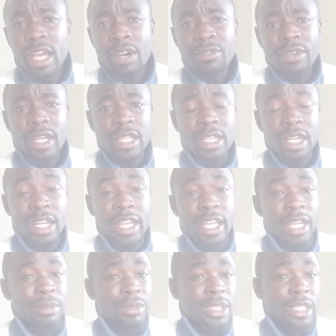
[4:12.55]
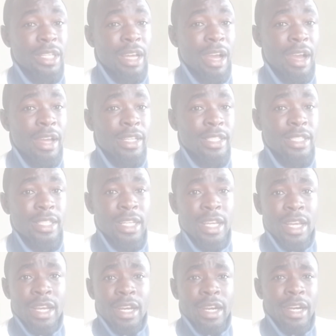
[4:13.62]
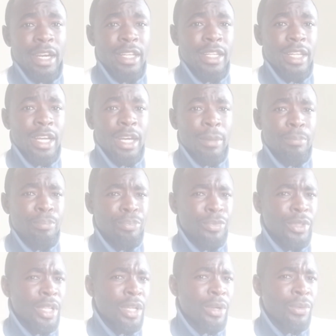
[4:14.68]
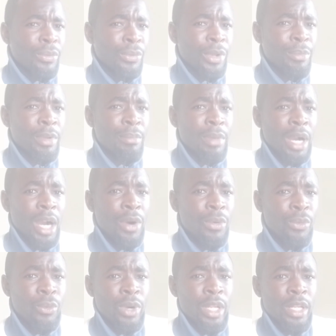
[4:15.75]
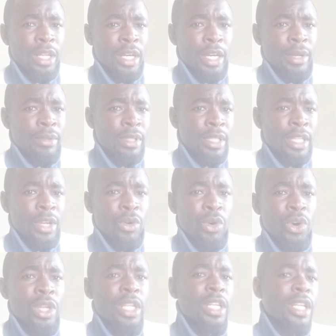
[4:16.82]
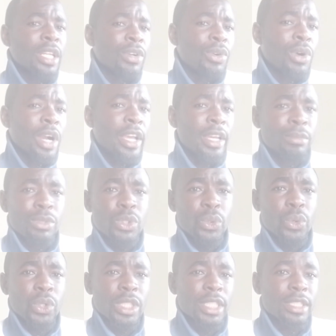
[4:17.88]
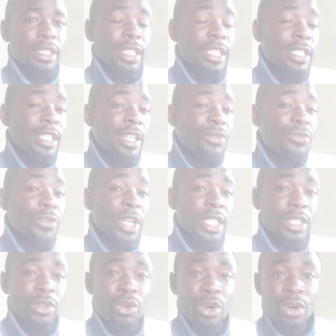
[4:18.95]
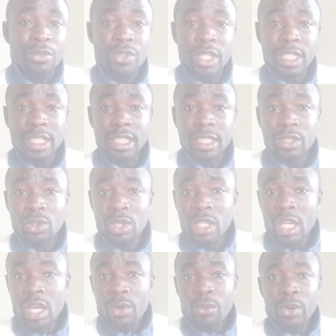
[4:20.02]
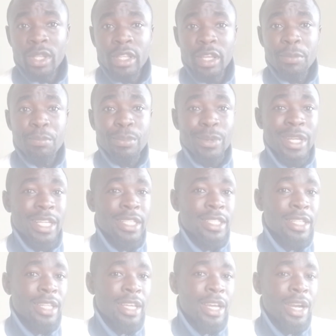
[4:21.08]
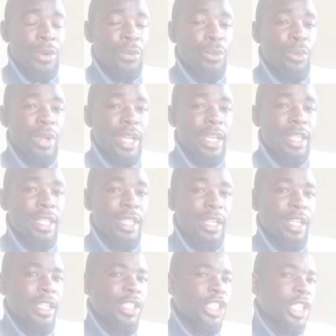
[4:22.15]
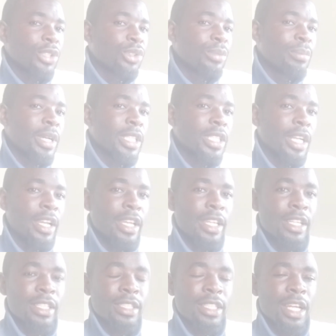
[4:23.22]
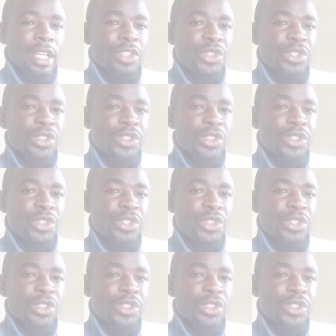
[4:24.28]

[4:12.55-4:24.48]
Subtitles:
They have 3 games in hand, and we remember how when they only came to concede the first goal of the season when they played their week 3 scheduled match against